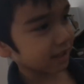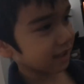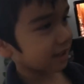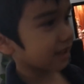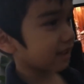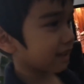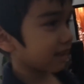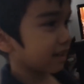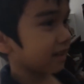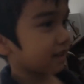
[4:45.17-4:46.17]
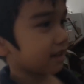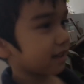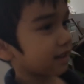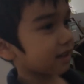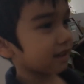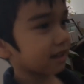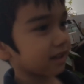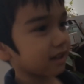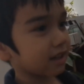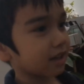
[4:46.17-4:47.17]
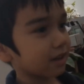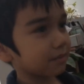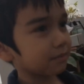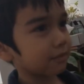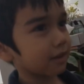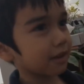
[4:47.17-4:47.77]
How old are you? Um,